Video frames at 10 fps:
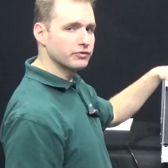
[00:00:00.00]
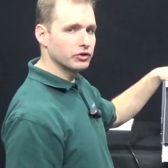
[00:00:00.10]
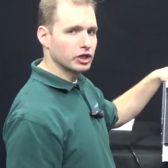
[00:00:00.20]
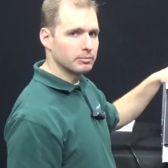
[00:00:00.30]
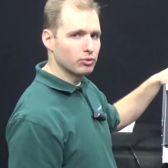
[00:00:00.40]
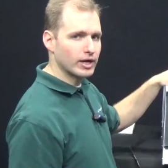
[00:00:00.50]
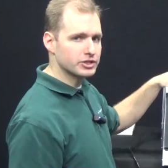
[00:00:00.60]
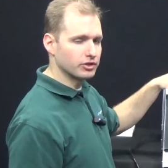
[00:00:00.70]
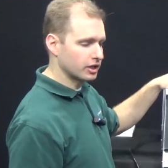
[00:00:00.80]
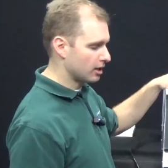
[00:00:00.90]
for the
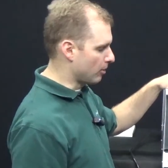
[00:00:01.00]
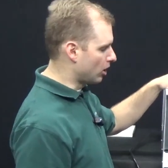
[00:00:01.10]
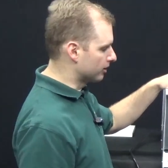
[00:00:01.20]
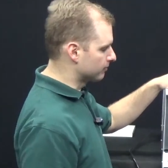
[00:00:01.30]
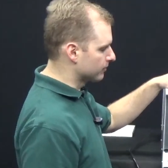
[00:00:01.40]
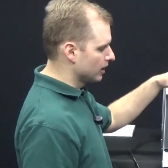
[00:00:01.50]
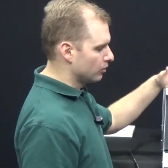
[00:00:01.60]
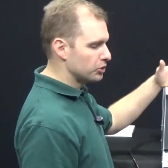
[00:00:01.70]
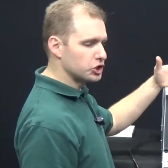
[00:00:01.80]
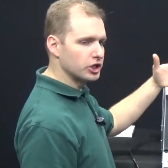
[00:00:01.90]
compressor to come
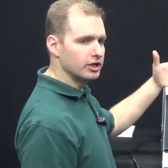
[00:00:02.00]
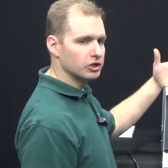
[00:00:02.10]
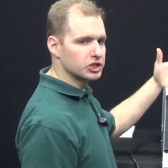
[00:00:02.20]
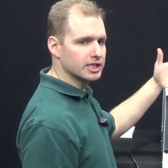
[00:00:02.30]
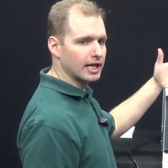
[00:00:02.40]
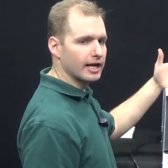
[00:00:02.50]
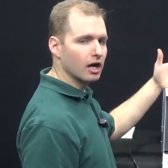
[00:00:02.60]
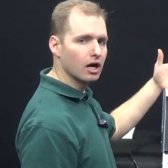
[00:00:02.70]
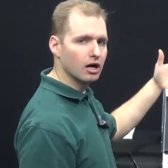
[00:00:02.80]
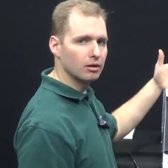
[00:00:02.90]
on. We should hear a slight
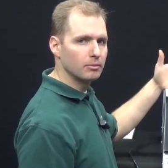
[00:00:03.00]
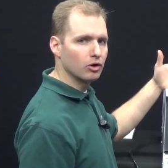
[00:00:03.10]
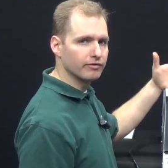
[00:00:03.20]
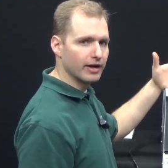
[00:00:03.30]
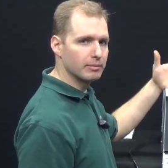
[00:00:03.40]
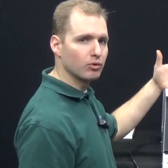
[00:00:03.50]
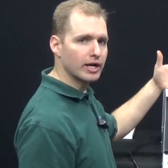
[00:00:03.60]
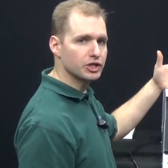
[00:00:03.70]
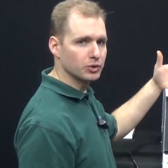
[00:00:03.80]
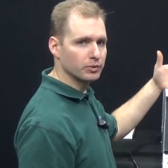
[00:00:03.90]
hum or
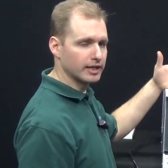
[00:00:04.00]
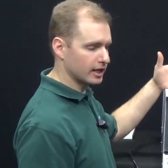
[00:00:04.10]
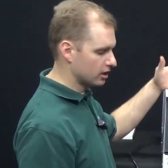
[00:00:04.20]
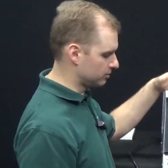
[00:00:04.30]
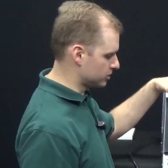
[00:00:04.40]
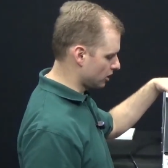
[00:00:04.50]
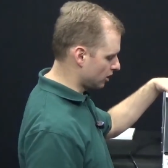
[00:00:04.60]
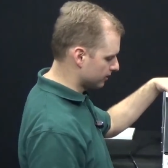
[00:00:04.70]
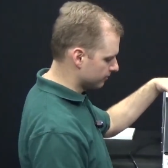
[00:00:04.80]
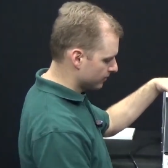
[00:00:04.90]
vibration when that comes
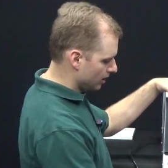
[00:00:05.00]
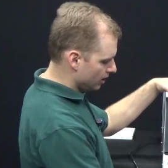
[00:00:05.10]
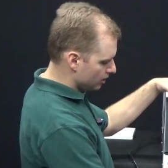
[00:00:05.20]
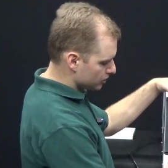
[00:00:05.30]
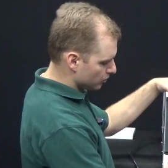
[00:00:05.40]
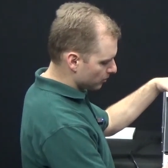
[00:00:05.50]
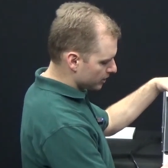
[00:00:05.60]
on. So when